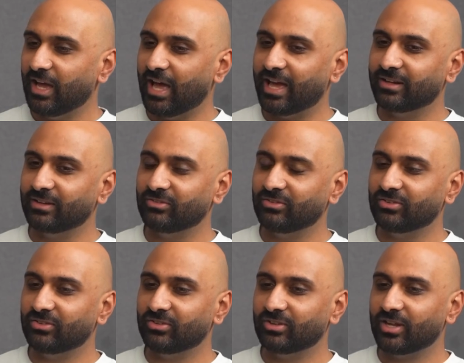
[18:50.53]

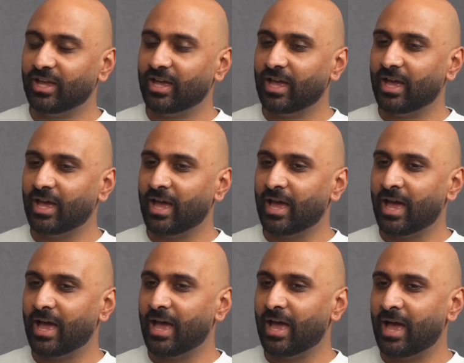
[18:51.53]
And
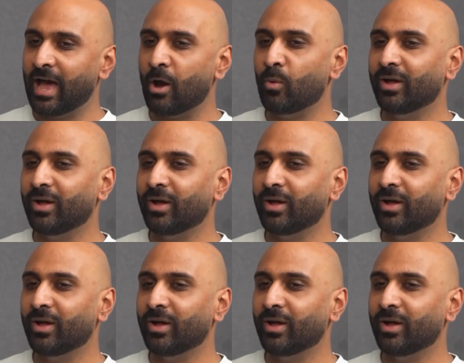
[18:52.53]
how